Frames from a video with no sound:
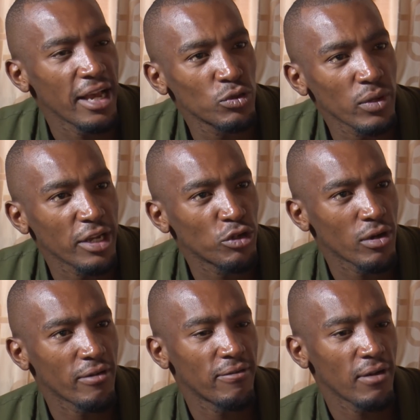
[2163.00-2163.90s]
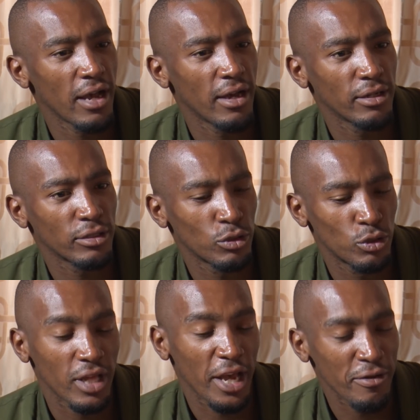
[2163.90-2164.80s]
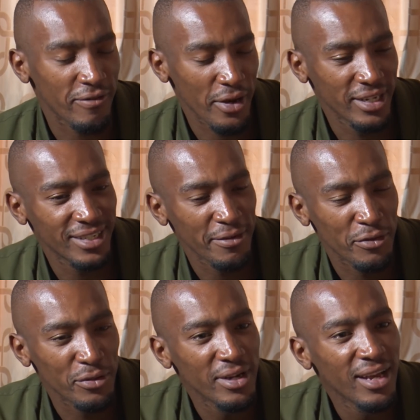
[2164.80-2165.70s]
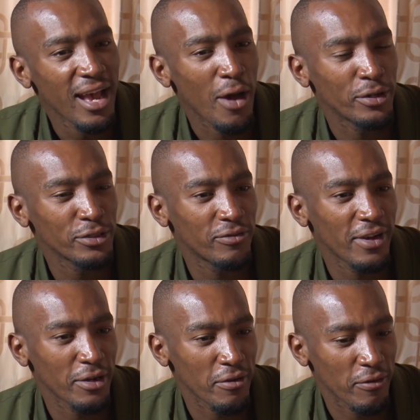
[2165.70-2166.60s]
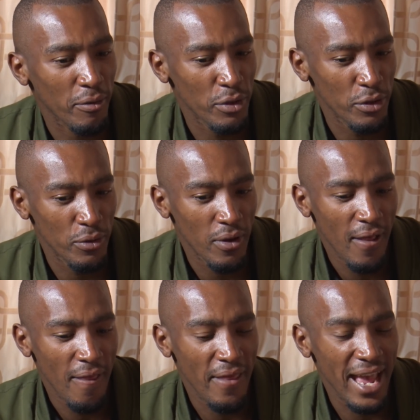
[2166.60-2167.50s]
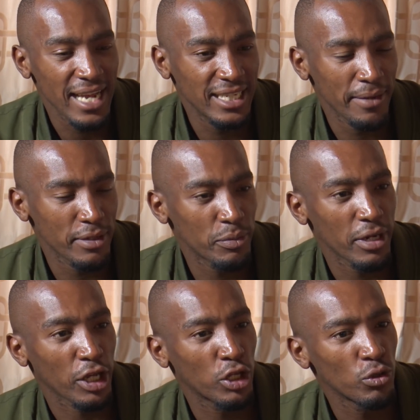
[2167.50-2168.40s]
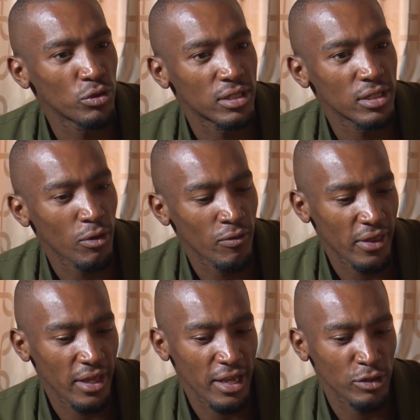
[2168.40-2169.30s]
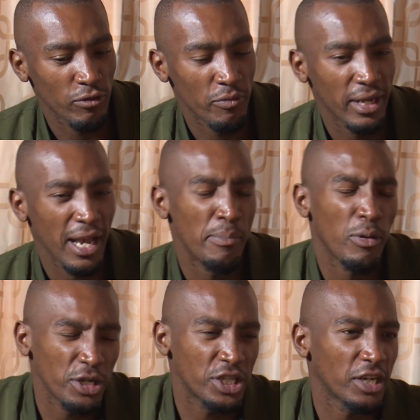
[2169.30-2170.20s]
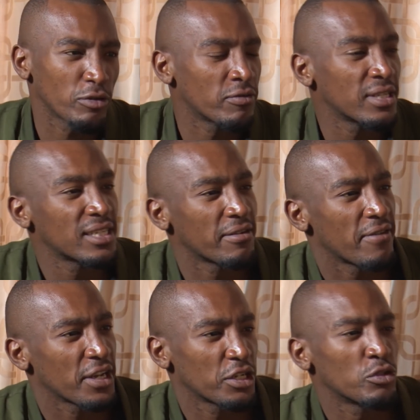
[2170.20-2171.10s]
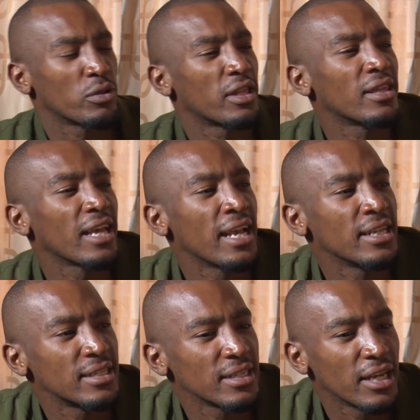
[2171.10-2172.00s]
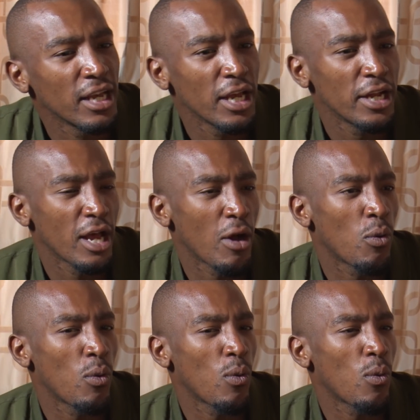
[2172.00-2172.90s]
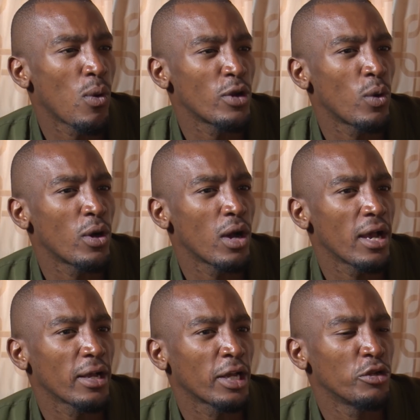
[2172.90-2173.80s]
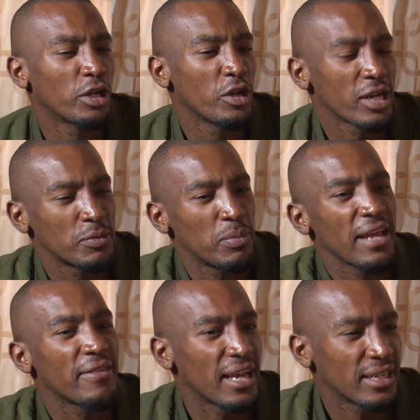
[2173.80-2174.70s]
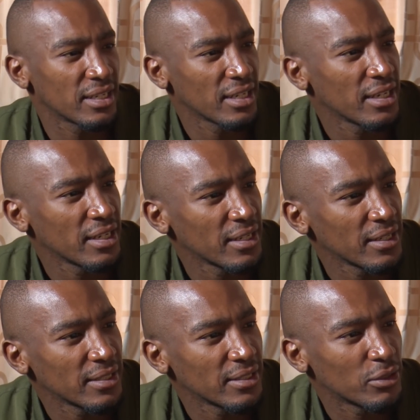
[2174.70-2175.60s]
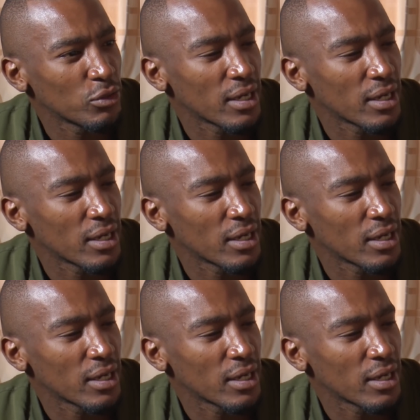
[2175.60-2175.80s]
as we head to the end of our interview, I want to find out from you. The ATM has been accused over the years of being a project of certain factions within the ANC. Now, can you explain that to